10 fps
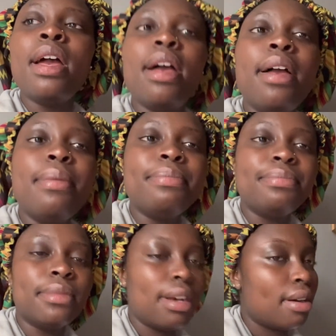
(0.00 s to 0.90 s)
I
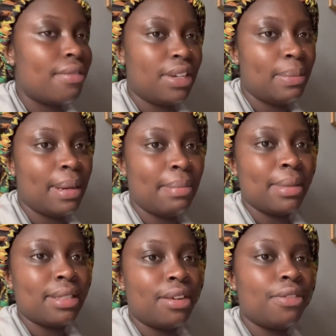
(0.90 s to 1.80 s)
can't really blame
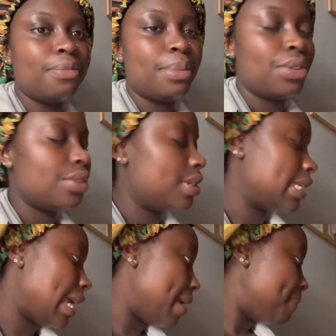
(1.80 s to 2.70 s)
myself because, yeah.